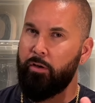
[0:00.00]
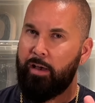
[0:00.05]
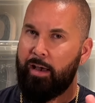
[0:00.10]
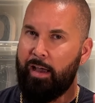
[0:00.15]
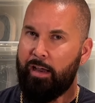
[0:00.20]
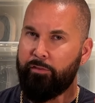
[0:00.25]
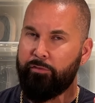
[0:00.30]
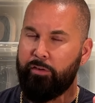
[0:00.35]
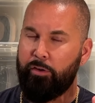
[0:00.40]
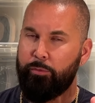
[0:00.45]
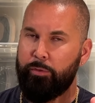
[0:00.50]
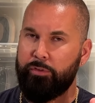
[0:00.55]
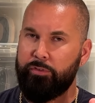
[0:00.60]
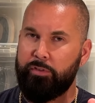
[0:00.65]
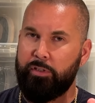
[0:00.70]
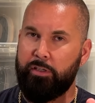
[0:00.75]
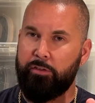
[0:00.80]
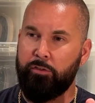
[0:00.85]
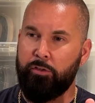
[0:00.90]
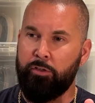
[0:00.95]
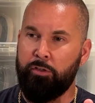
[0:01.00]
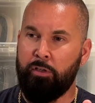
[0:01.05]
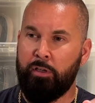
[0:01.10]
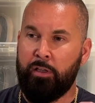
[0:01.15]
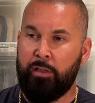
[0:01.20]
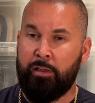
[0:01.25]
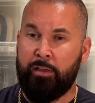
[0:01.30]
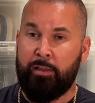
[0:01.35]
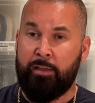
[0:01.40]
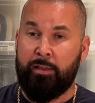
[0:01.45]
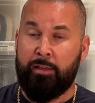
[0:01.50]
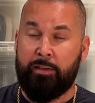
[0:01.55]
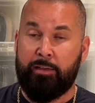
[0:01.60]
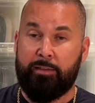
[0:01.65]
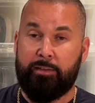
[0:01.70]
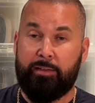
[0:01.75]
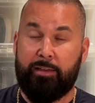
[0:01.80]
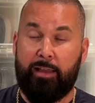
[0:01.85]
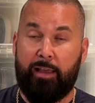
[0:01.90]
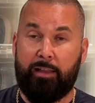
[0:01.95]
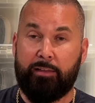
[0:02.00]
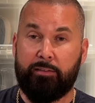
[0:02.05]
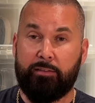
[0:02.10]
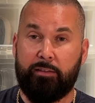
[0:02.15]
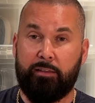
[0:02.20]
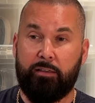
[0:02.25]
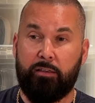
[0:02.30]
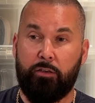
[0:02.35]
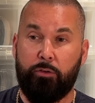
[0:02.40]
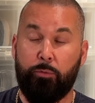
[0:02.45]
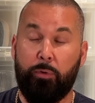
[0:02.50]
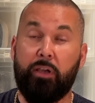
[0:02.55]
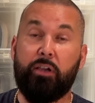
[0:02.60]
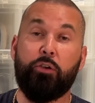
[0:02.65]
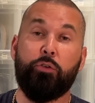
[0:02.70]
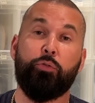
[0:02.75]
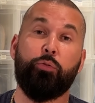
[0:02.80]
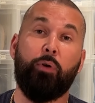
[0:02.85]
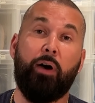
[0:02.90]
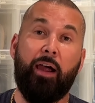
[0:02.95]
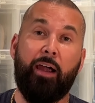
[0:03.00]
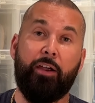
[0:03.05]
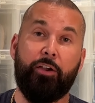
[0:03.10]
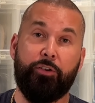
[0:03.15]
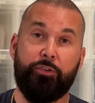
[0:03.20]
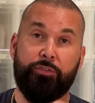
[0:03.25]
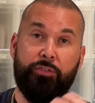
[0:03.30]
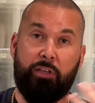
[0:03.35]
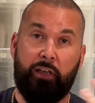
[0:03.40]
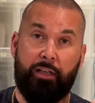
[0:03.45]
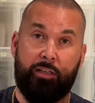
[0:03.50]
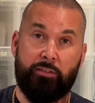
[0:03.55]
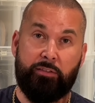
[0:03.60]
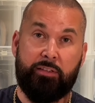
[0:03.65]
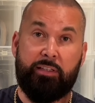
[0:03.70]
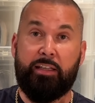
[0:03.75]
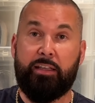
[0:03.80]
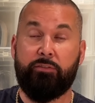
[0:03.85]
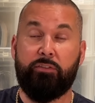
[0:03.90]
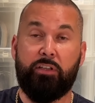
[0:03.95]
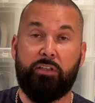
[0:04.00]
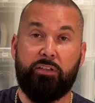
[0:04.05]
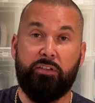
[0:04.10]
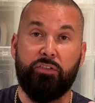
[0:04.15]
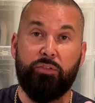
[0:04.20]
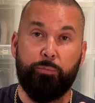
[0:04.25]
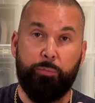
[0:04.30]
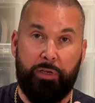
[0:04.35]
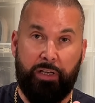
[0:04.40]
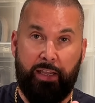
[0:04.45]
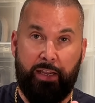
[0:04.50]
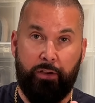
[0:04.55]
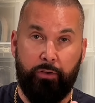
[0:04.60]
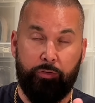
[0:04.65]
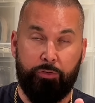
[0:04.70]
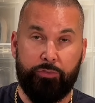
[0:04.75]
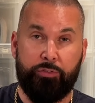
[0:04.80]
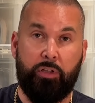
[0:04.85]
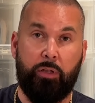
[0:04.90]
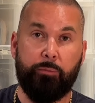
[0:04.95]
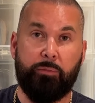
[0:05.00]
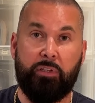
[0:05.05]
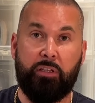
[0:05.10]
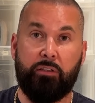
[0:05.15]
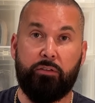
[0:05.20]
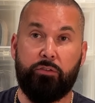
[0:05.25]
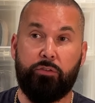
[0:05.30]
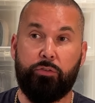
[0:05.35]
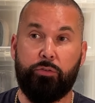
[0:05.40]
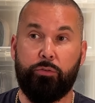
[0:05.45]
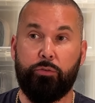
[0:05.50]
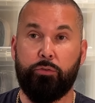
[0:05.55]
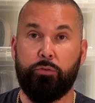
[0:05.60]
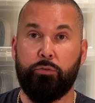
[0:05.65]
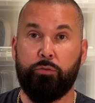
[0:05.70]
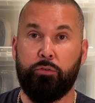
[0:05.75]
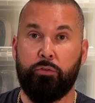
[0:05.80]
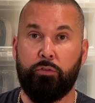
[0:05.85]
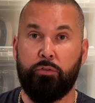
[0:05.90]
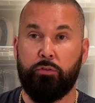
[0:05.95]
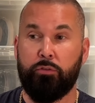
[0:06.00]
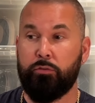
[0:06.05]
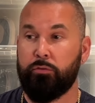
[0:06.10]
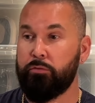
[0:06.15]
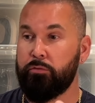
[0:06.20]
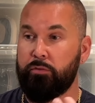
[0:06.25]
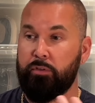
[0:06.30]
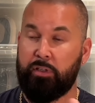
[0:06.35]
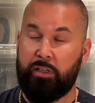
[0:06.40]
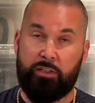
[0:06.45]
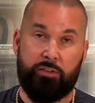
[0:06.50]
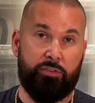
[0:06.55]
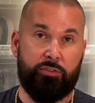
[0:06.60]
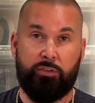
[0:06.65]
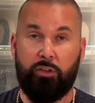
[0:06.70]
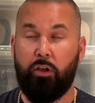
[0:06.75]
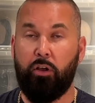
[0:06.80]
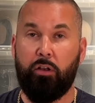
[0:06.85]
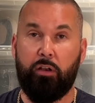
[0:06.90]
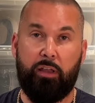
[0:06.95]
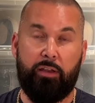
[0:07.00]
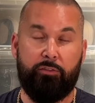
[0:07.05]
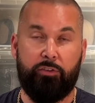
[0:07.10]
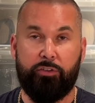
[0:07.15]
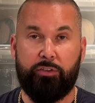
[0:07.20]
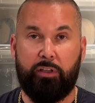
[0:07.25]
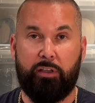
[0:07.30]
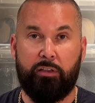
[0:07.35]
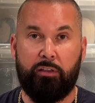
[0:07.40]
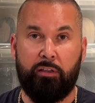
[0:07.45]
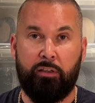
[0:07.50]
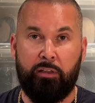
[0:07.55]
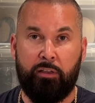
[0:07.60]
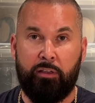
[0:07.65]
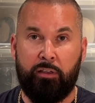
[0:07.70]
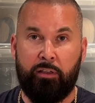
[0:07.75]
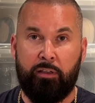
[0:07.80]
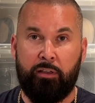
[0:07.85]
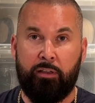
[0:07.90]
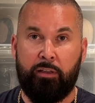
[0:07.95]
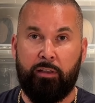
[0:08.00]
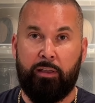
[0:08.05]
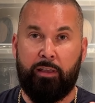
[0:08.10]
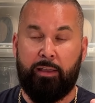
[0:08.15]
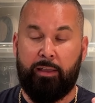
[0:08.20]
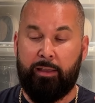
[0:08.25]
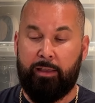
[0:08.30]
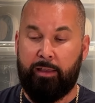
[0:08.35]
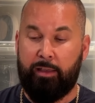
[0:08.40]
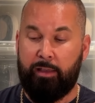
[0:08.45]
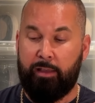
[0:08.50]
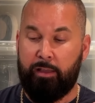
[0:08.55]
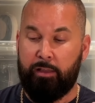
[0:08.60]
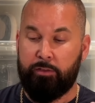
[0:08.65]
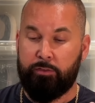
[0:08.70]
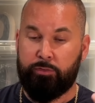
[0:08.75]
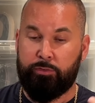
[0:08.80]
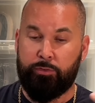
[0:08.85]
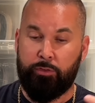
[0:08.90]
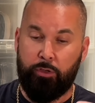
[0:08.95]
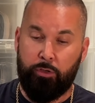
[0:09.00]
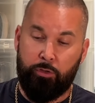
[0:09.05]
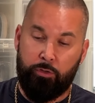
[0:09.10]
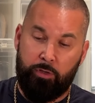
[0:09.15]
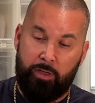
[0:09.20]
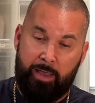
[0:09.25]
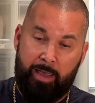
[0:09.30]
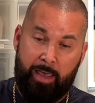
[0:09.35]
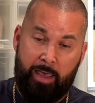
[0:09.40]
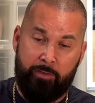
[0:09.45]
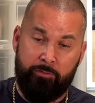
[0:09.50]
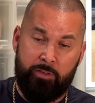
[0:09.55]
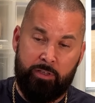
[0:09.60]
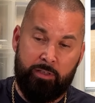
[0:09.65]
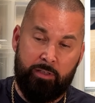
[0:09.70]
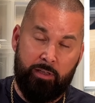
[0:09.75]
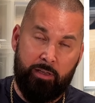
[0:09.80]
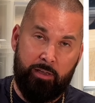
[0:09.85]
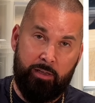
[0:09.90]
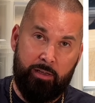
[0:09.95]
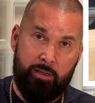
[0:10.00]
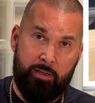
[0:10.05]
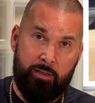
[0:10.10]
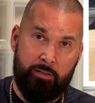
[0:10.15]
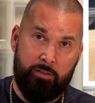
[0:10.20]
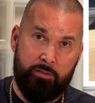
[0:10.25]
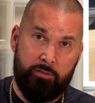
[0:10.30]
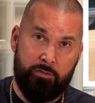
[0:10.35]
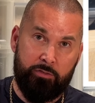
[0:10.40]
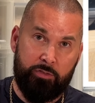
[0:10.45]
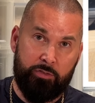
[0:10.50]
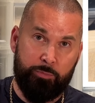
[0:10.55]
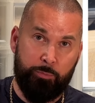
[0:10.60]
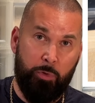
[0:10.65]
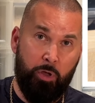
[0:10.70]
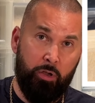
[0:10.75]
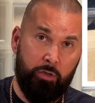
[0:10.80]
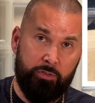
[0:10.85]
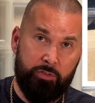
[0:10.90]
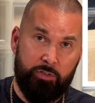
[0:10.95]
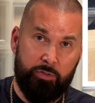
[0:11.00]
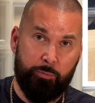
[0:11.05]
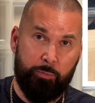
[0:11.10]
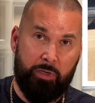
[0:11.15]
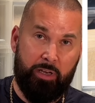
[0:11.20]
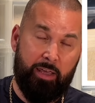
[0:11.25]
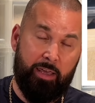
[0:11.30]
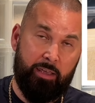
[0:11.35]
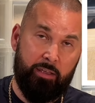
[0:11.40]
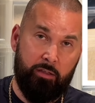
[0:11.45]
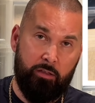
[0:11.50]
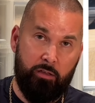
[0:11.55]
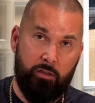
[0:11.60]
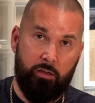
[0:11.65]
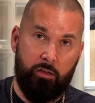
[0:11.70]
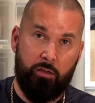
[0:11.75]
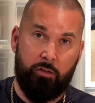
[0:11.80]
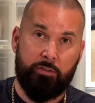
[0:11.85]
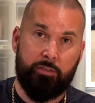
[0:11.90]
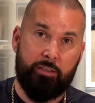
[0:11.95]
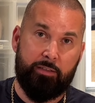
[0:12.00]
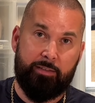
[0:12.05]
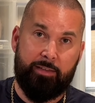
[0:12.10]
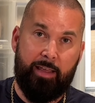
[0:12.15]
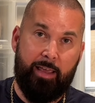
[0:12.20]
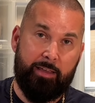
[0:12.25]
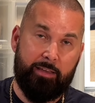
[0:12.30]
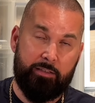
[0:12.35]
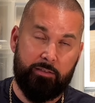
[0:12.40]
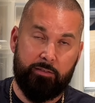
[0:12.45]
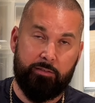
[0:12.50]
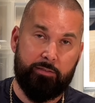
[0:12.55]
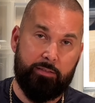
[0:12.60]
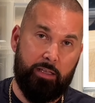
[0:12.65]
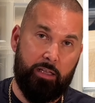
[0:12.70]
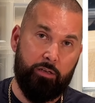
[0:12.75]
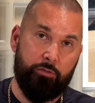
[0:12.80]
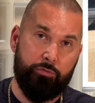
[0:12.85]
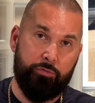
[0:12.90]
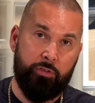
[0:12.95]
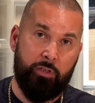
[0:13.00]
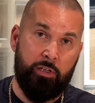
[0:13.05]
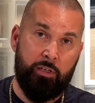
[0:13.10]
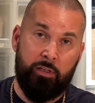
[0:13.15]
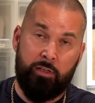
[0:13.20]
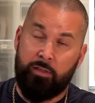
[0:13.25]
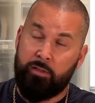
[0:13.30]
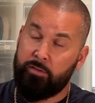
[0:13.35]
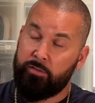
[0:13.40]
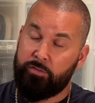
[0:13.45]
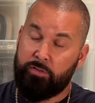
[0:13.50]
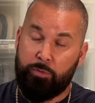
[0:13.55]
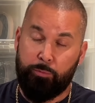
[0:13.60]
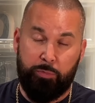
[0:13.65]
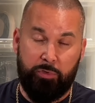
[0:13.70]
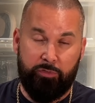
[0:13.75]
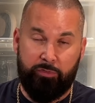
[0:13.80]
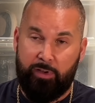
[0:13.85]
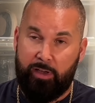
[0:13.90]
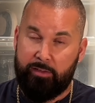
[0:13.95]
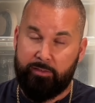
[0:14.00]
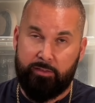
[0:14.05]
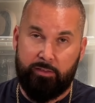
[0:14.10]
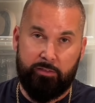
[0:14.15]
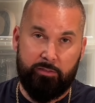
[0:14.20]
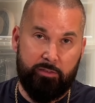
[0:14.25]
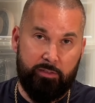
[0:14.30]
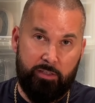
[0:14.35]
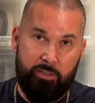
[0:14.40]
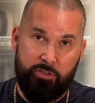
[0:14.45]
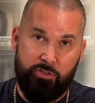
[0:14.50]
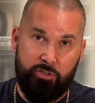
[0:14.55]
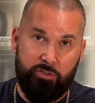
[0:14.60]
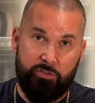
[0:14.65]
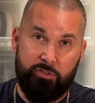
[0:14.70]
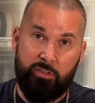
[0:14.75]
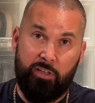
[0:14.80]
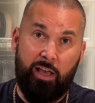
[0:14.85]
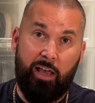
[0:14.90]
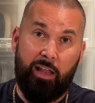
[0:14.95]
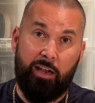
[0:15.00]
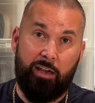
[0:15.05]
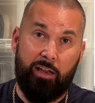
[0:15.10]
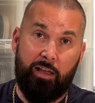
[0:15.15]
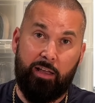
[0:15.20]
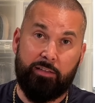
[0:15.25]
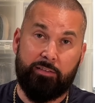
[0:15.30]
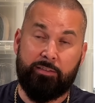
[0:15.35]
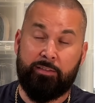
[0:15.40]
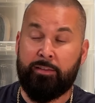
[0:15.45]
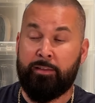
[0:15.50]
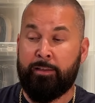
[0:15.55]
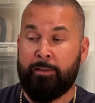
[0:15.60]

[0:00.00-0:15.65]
hi-fi receiver that requires a TV display or something to install everything. So having a small display on the DAC itself simplifies the installations a lot.